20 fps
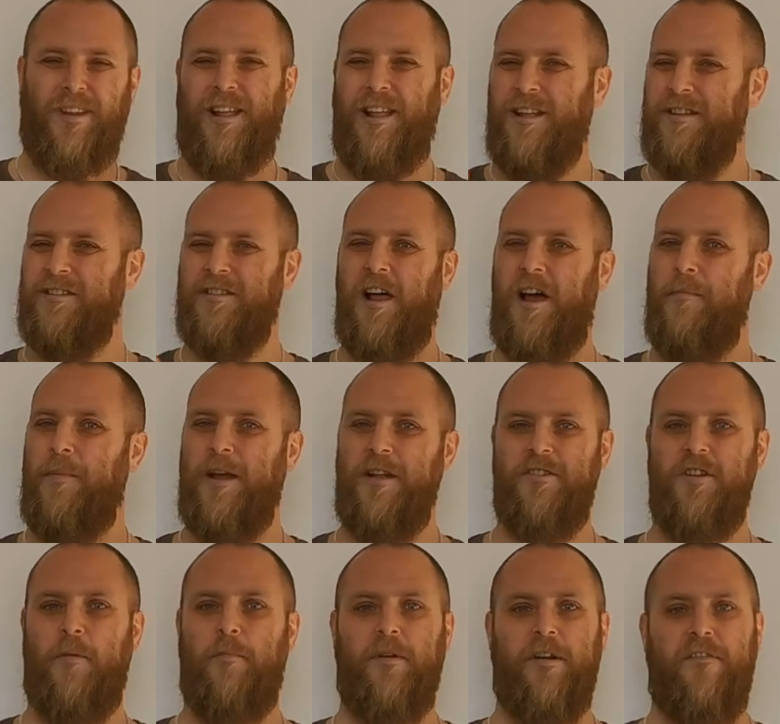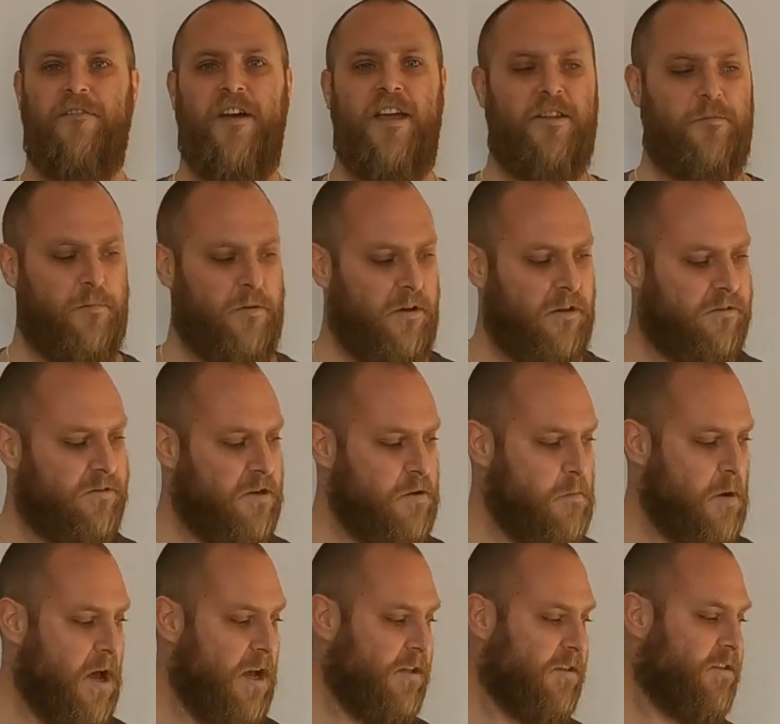Slight bit of chop on the face, but not too
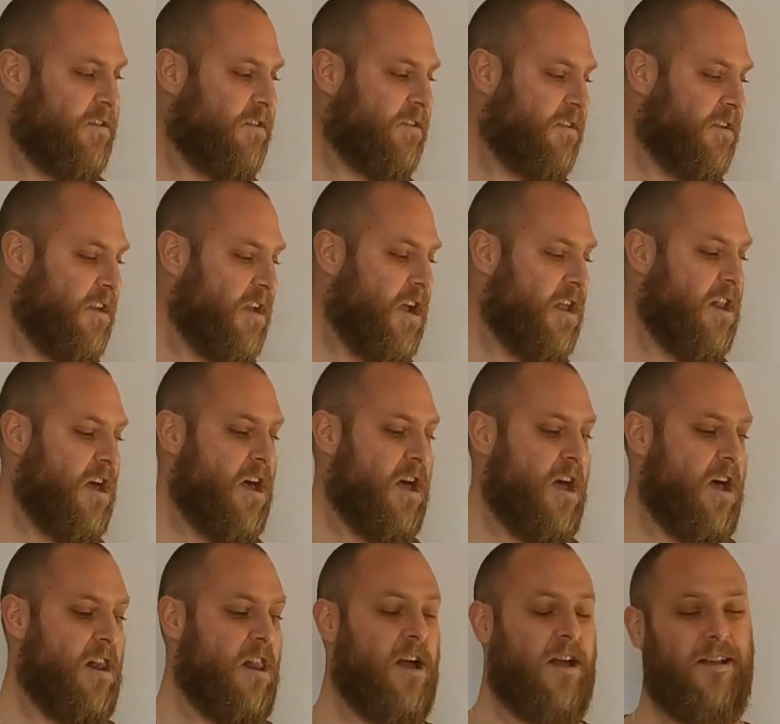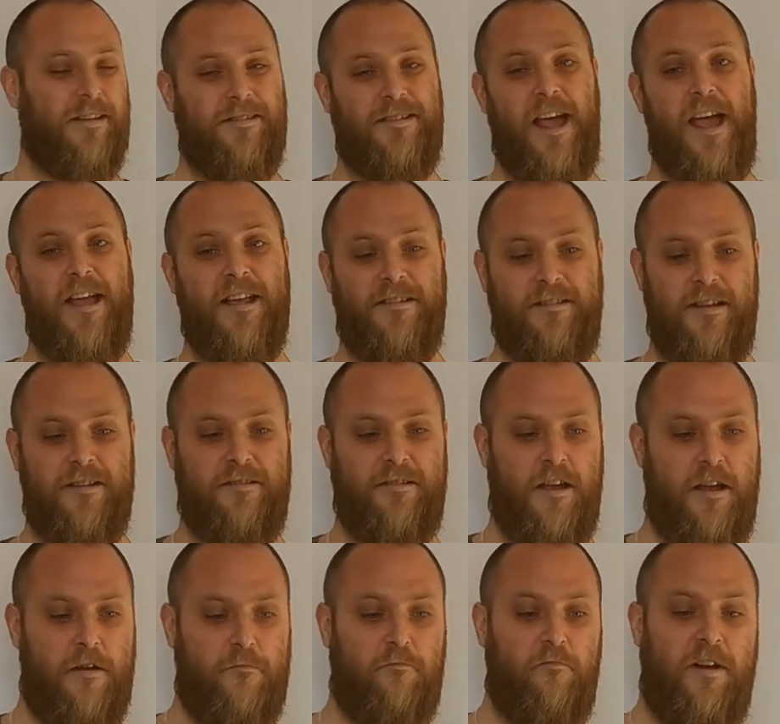much. And like I say, it's
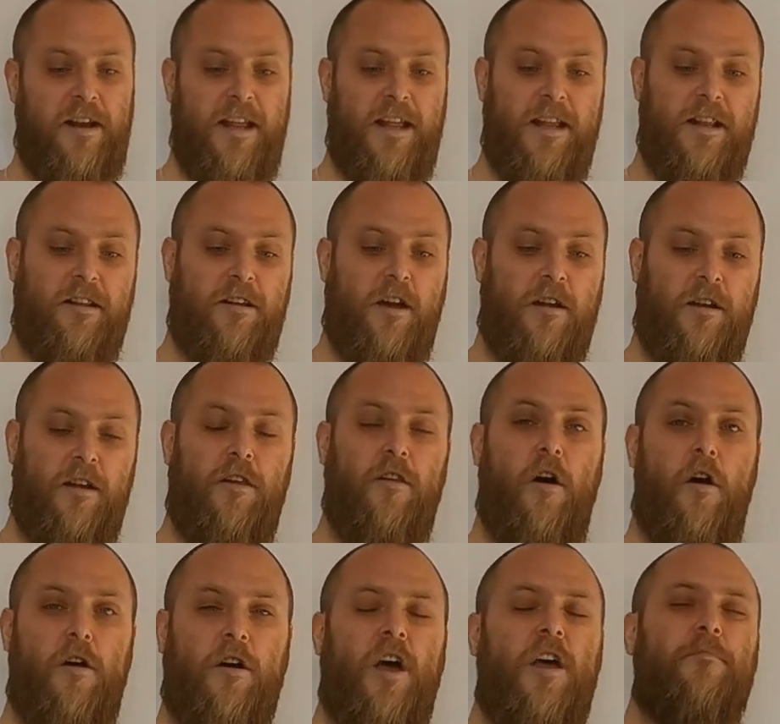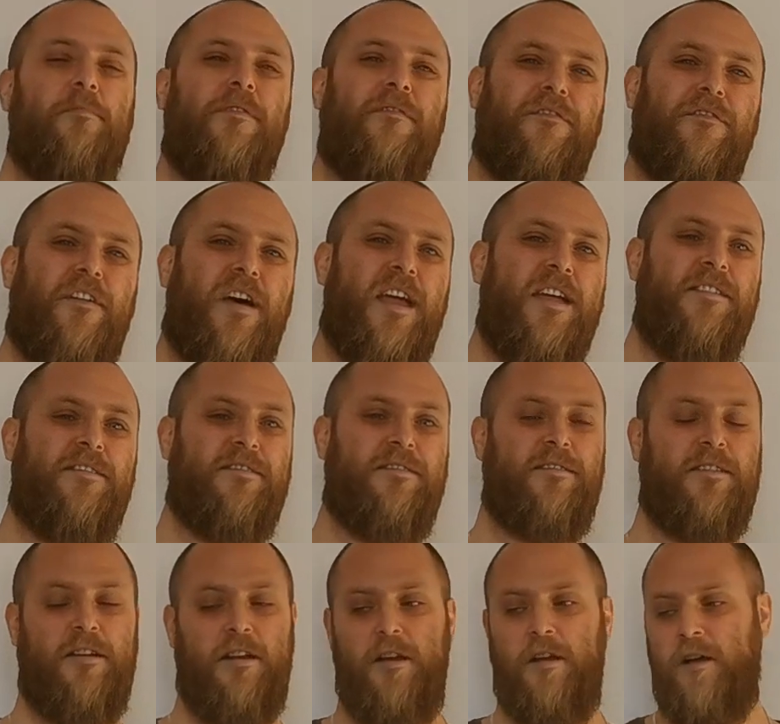a really kind of long,
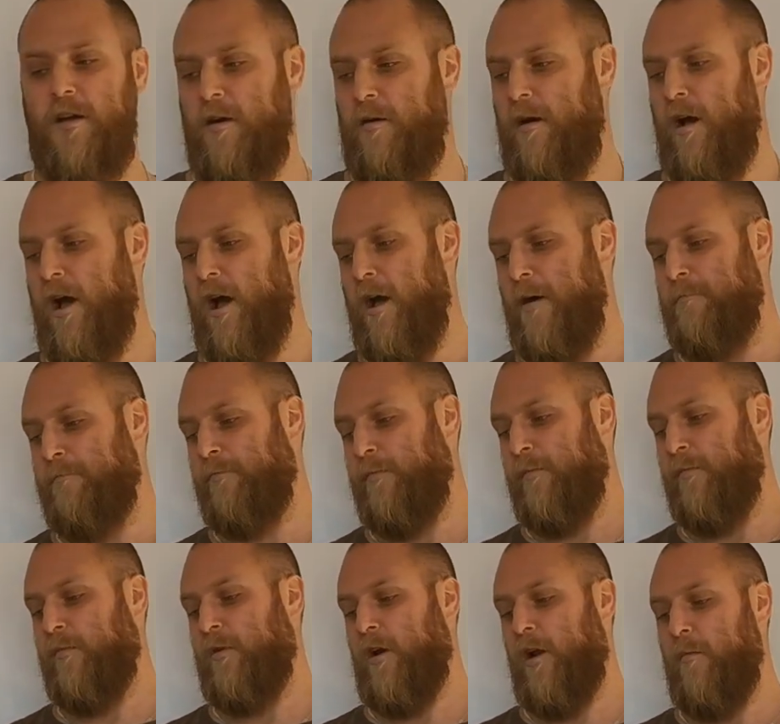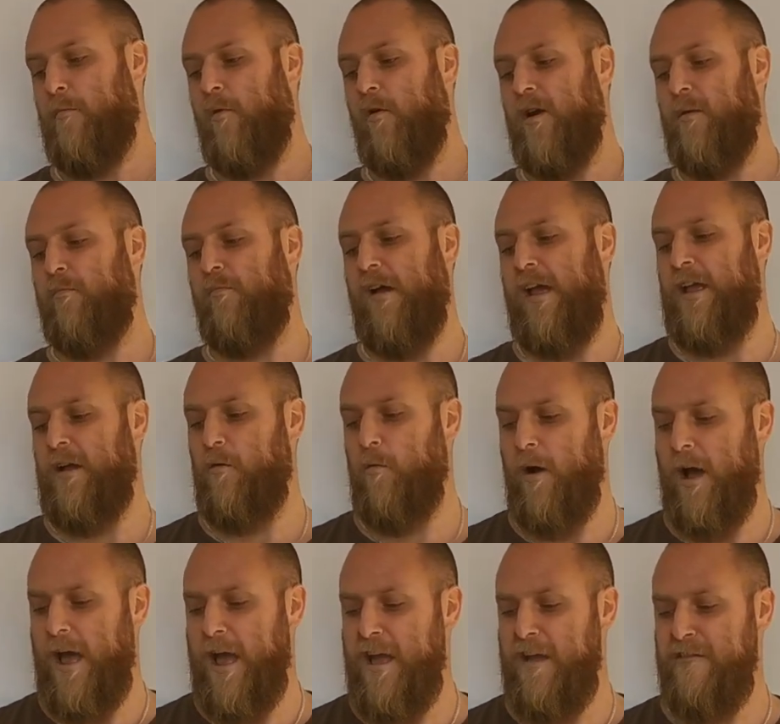open-faced kind of point break
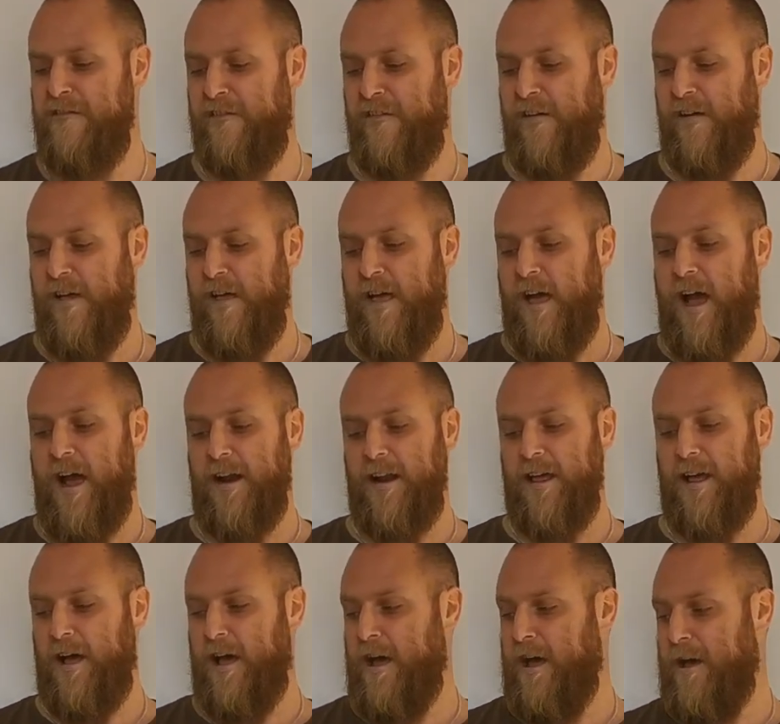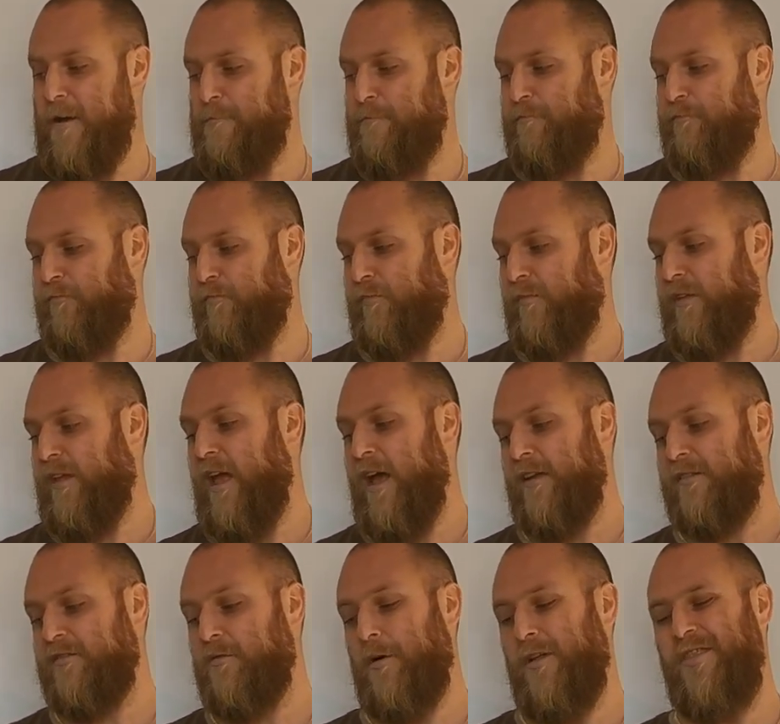wave. And yeah,
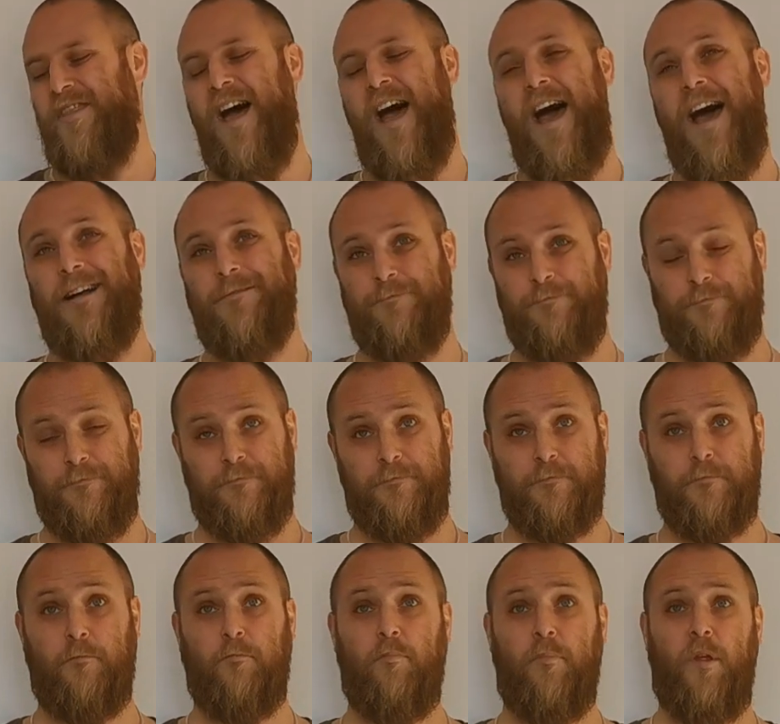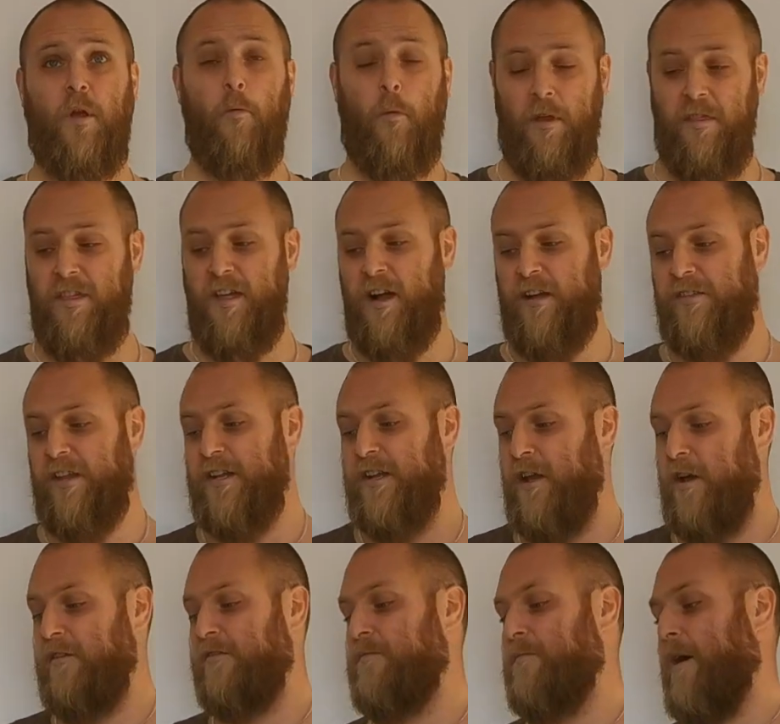so on that, one thing I did
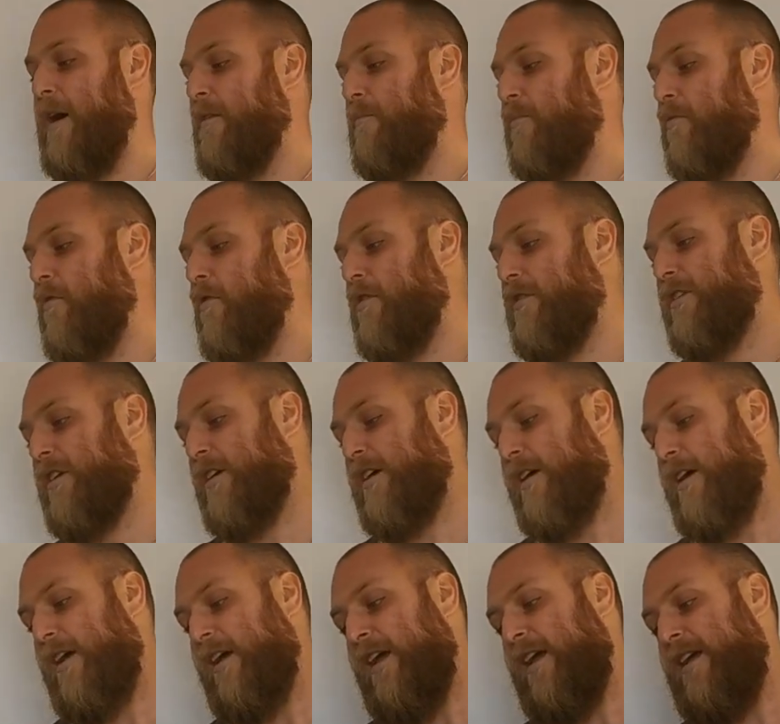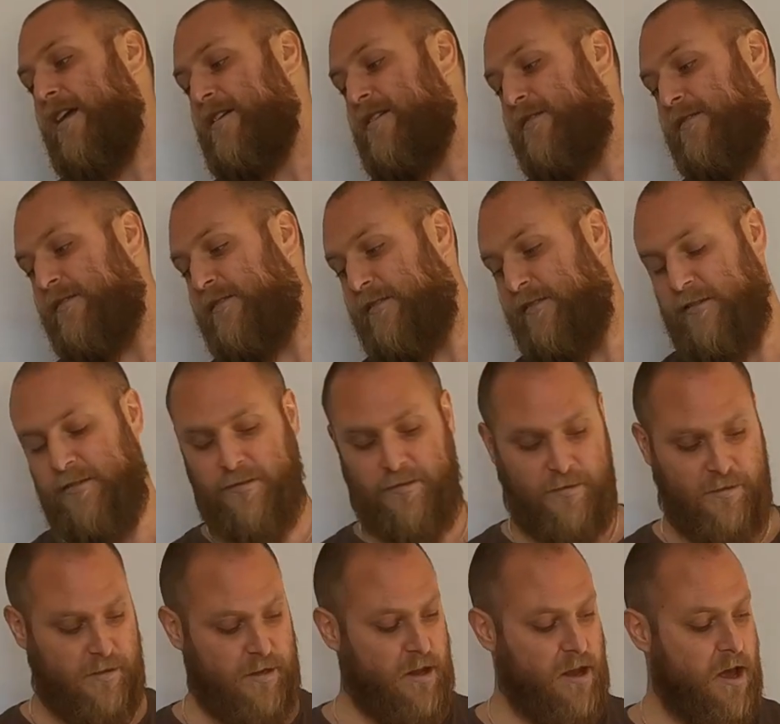notice about the board is
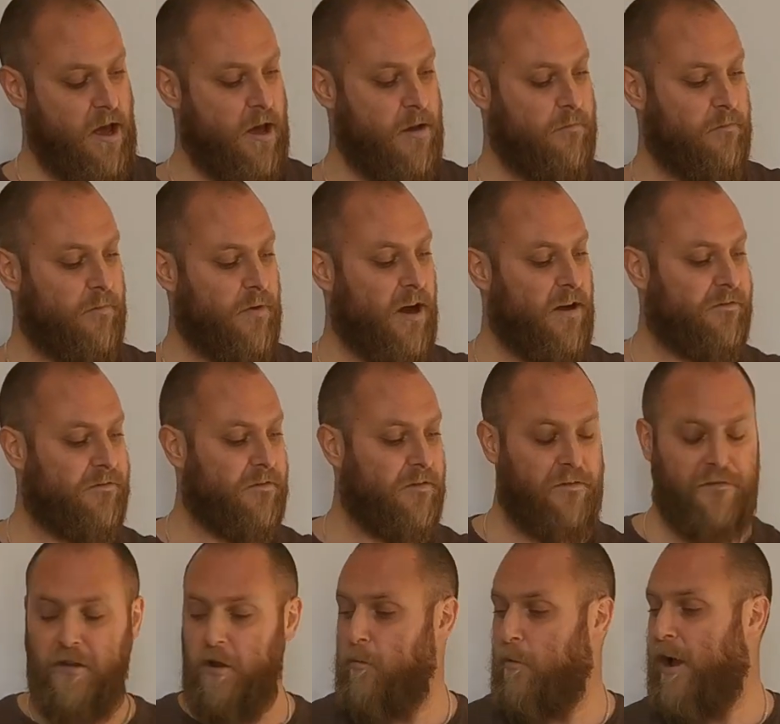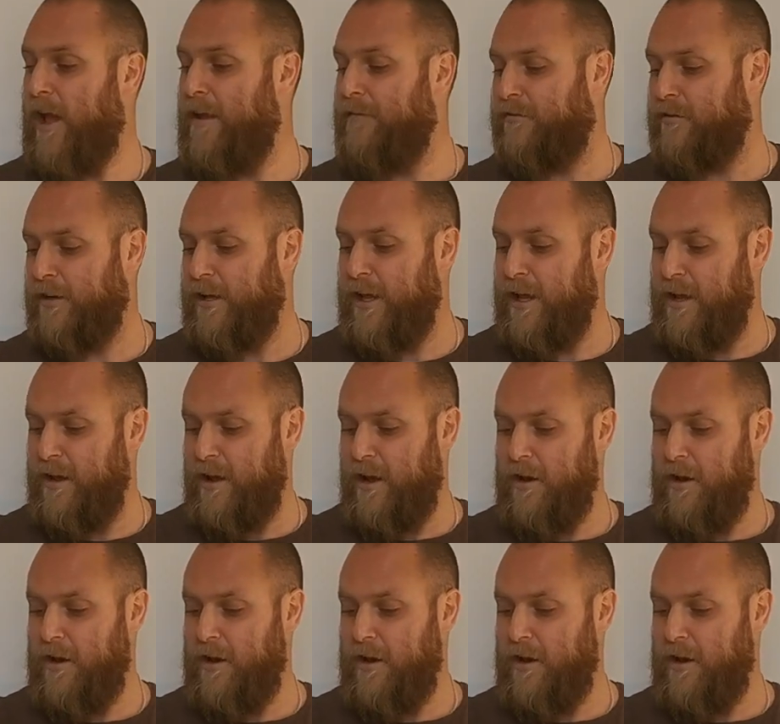after a few waves on it, I